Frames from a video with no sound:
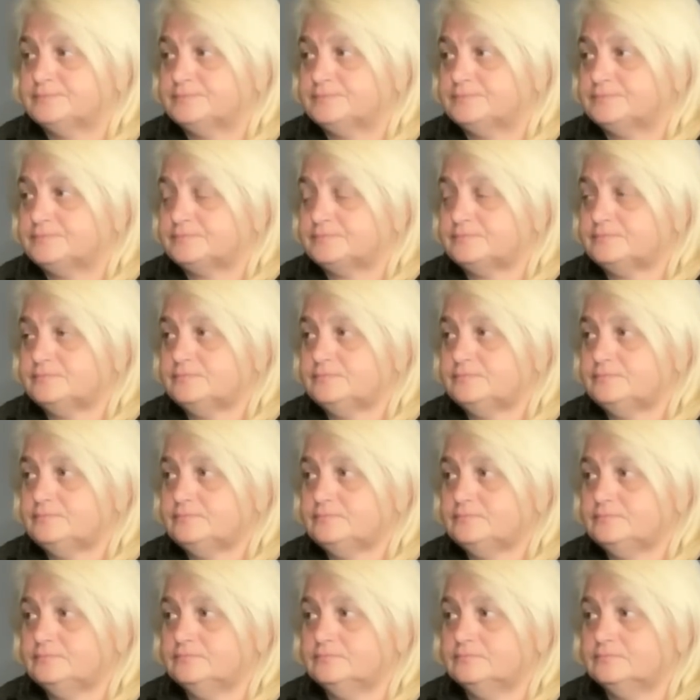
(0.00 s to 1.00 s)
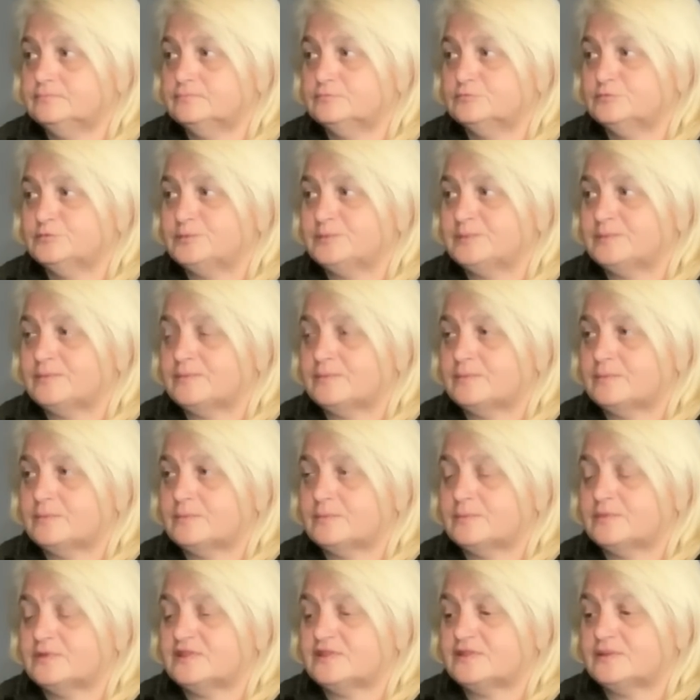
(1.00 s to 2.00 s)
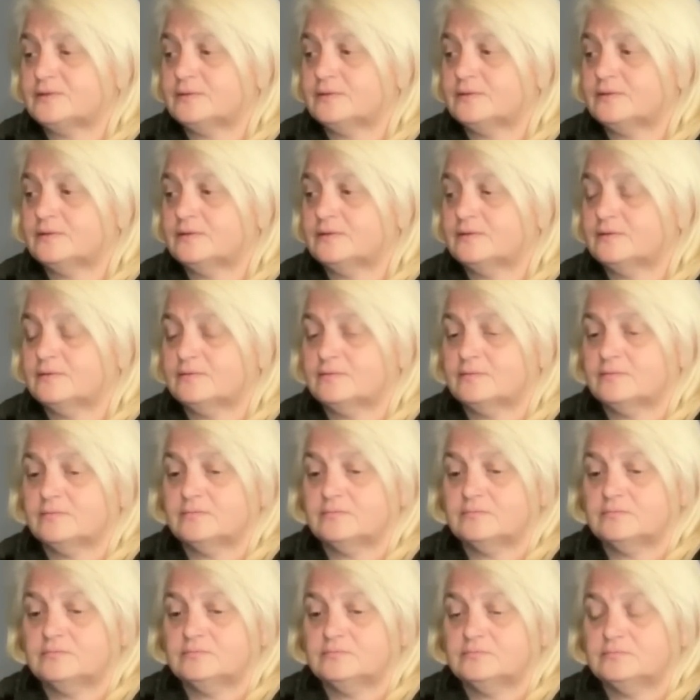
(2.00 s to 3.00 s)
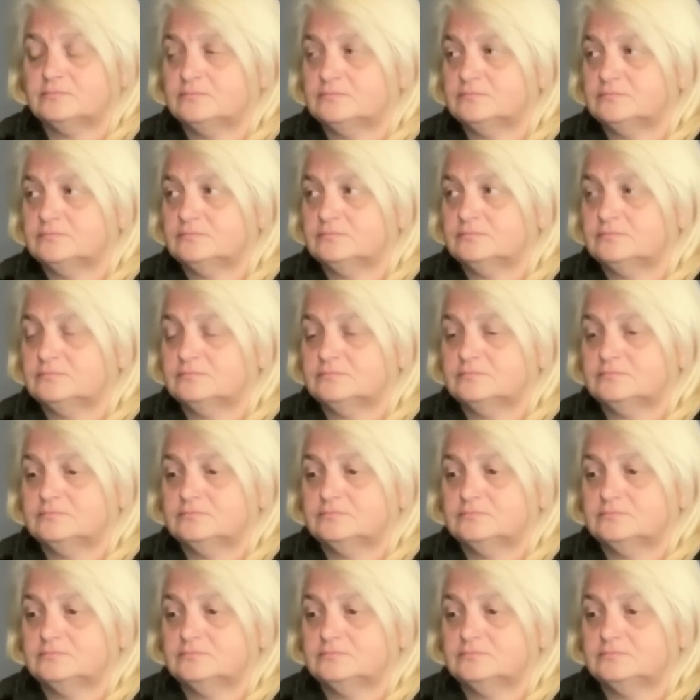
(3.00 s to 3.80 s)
[no speech]